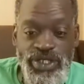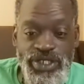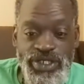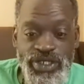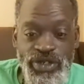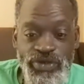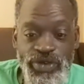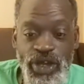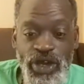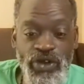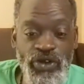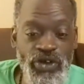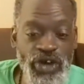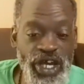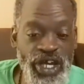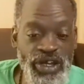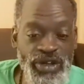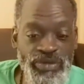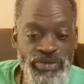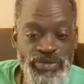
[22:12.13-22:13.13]
so
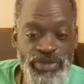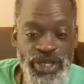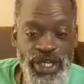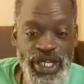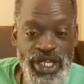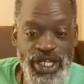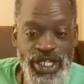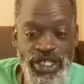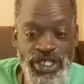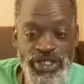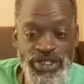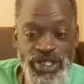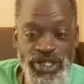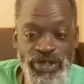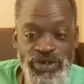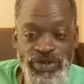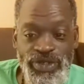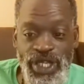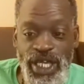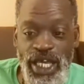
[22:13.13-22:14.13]
Yoda up and,
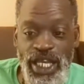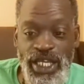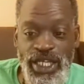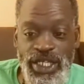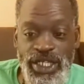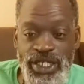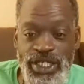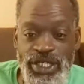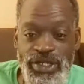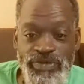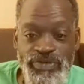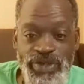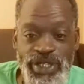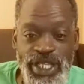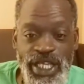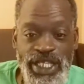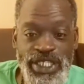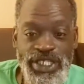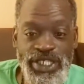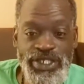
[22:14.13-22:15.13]
yelling. But
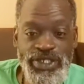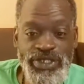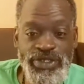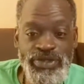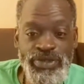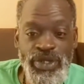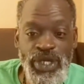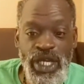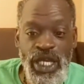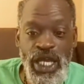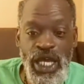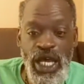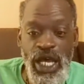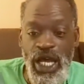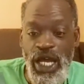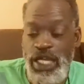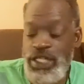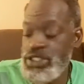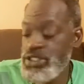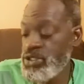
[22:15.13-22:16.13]
that's cool.
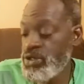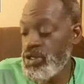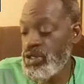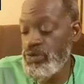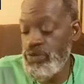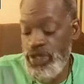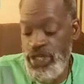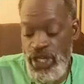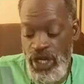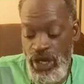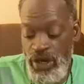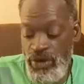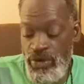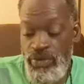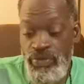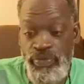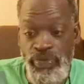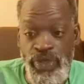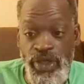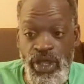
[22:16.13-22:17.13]
All right, so here we go.
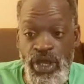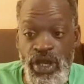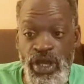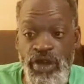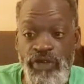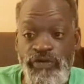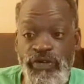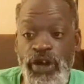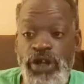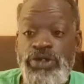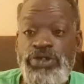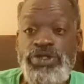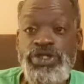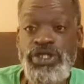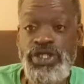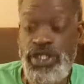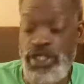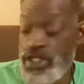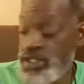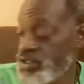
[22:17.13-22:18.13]

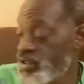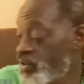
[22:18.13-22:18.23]
First,